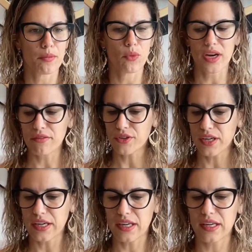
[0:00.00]
Whatever it
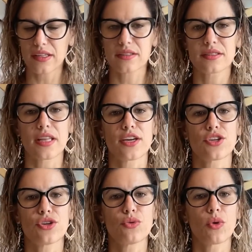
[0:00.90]
is that
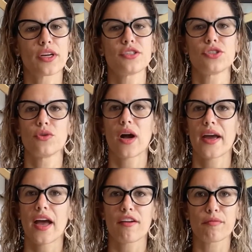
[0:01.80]
you want to do. I
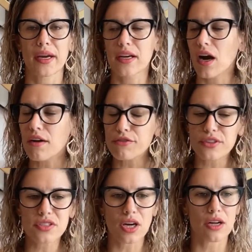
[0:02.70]
have my conference
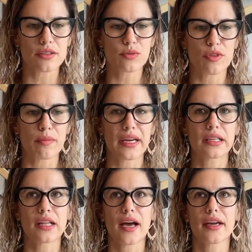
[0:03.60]
calls with my
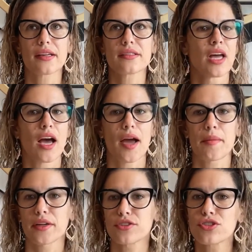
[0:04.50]
clients. I'm
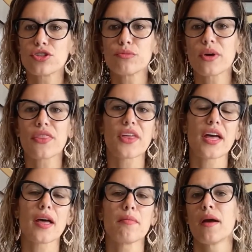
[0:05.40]
on Zoom with
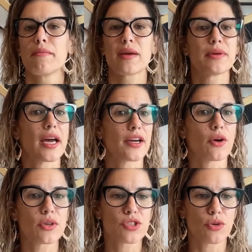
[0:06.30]
them. Maybe I go
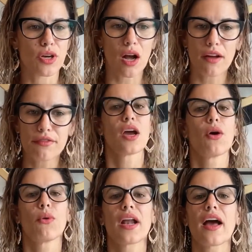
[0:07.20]
into an office.
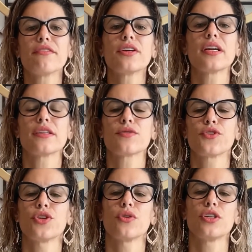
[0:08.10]
Whatever it is for you.
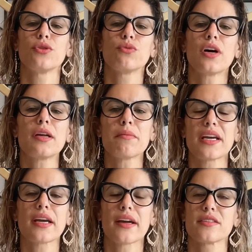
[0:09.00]
And you want to make it
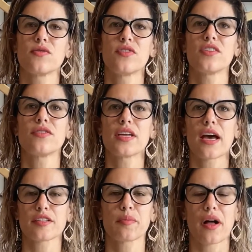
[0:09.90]
as vivid as
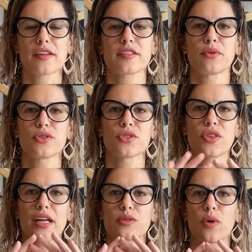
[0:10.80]
possible. So
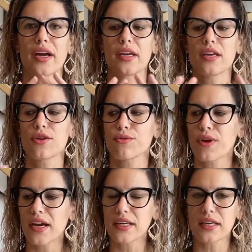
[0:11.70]
that's why either
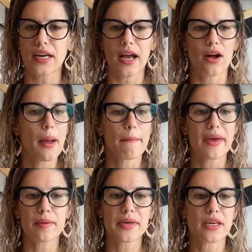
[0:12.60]
writing it out,
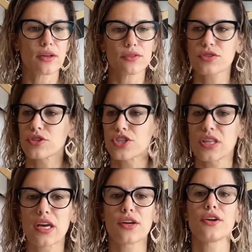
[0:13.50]
maybe searching the
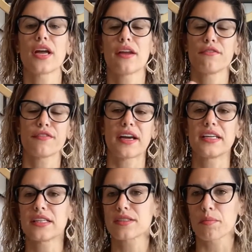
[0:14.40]
internet and finding
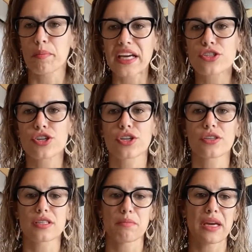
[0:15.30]
some pictures
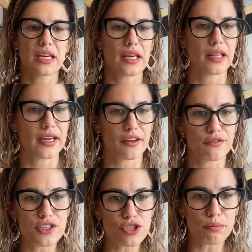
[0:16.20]
and making like a
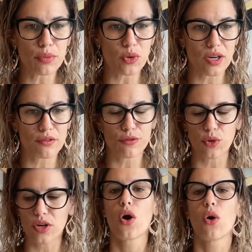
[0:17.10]
vision board for
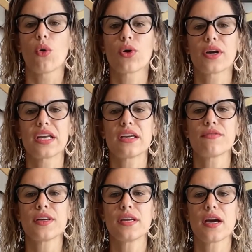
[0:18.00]
it, or
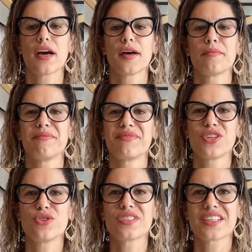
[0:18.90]
even um,
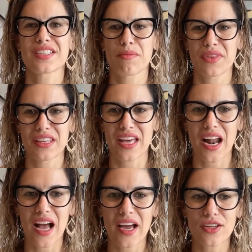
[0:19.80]
using something that
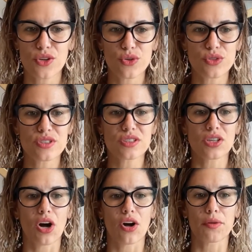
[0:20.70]
I use
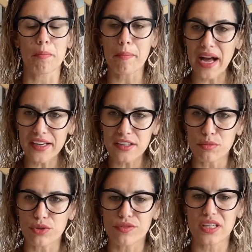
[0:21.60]
called Mind sound
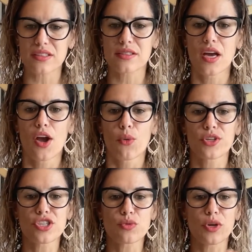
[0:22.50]
movies, which
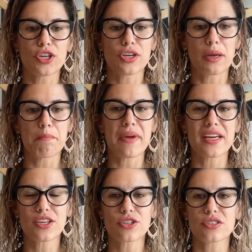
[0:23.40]
is where you can make
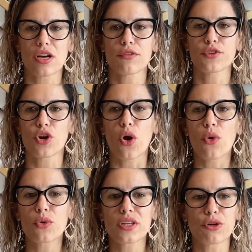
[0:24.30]
yourself your
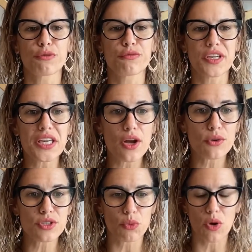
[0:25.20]
own little video to
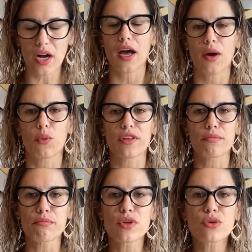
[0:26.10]
watch with
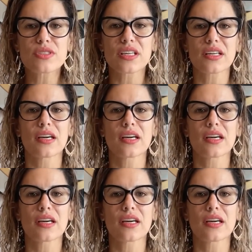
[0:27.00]
music